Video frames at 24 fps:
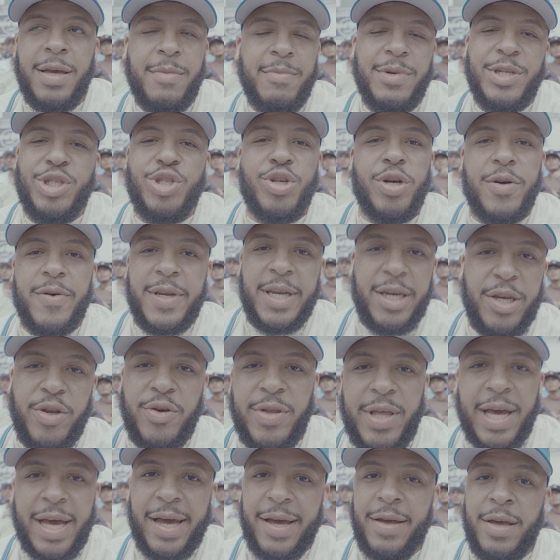But you already knew
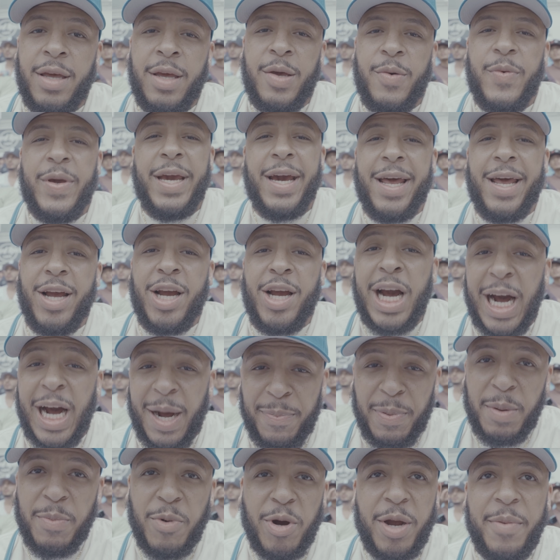that. We got a
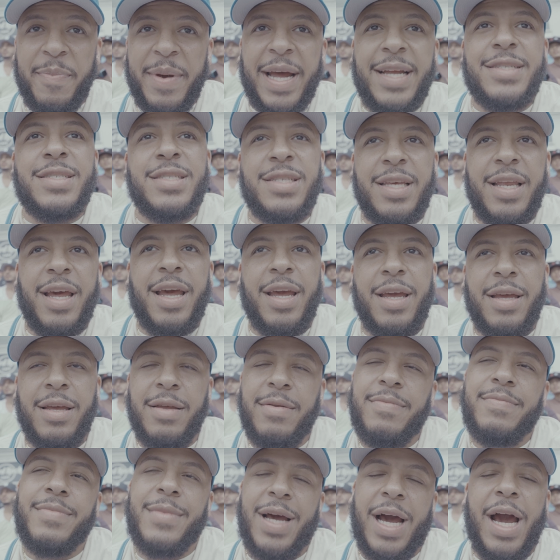couple more bets today.
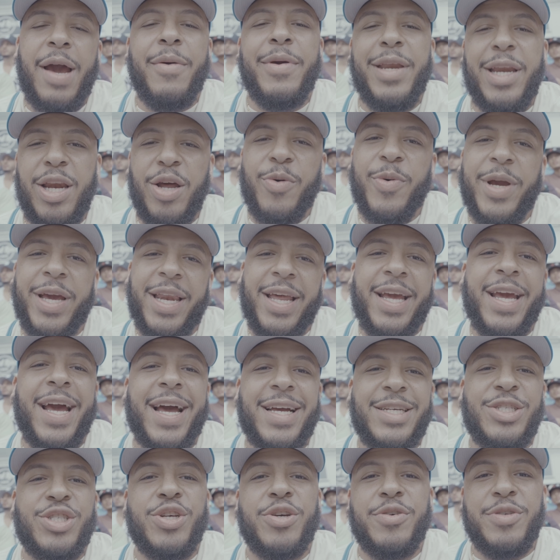I already know we're going to
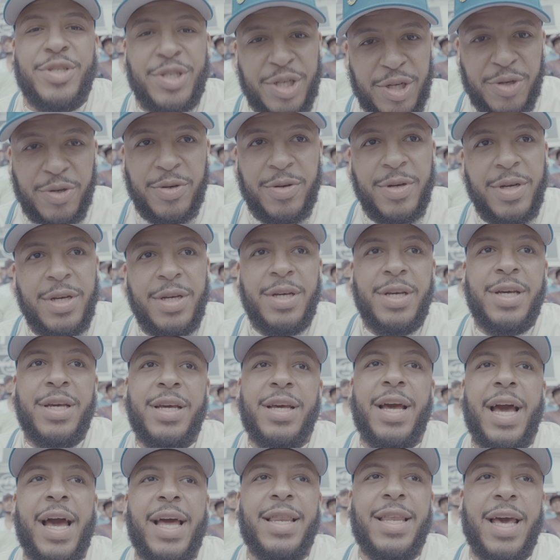cash those too.
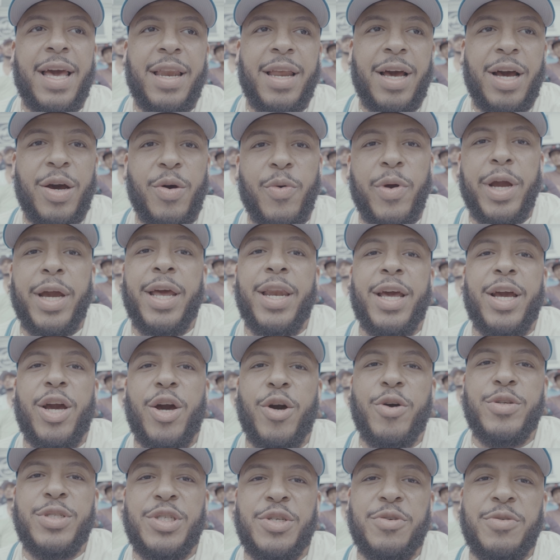And then uh, we're going to go
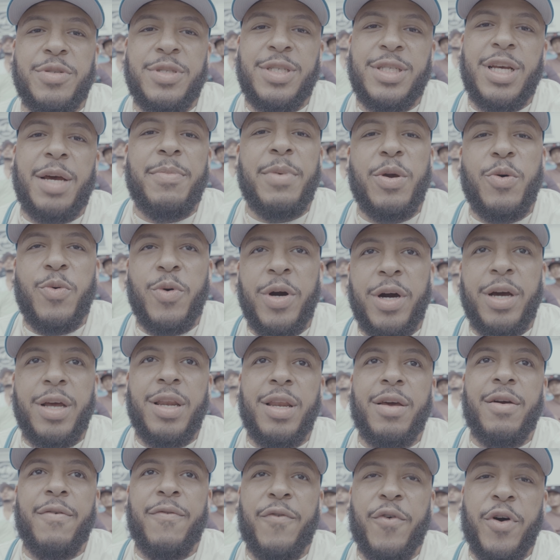to Summit 1
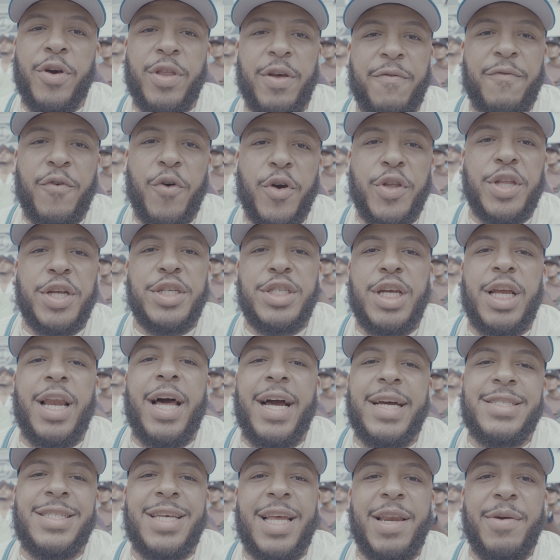for the 4th of July
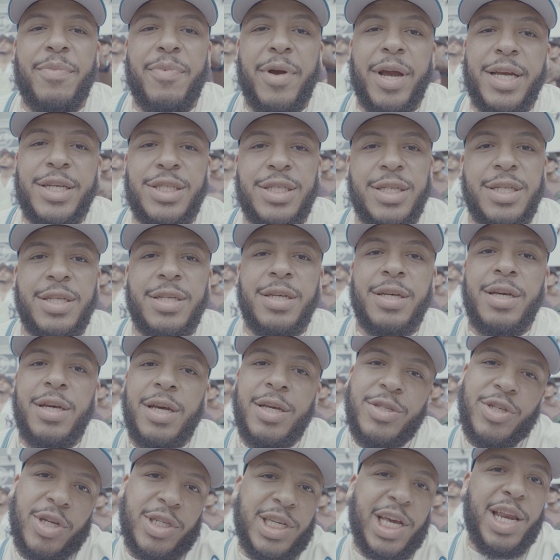celebration.
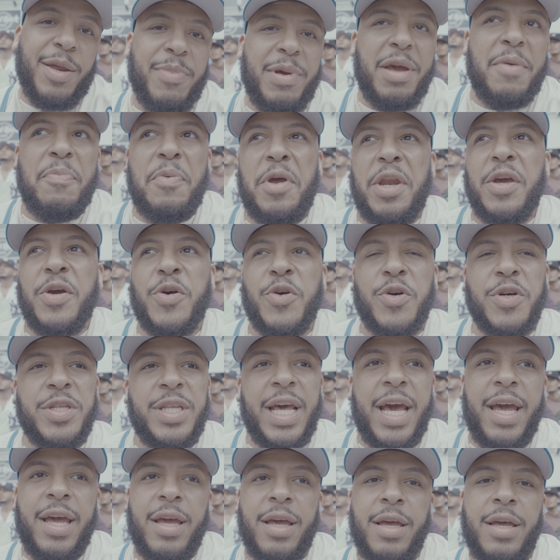So it's going to be a pretty cool day.
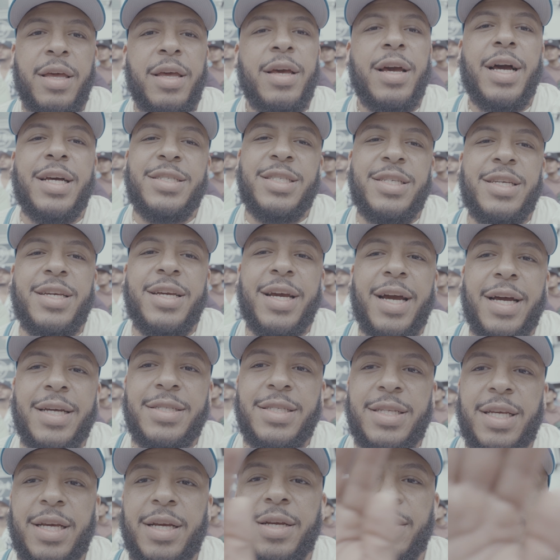I'll see you guys then.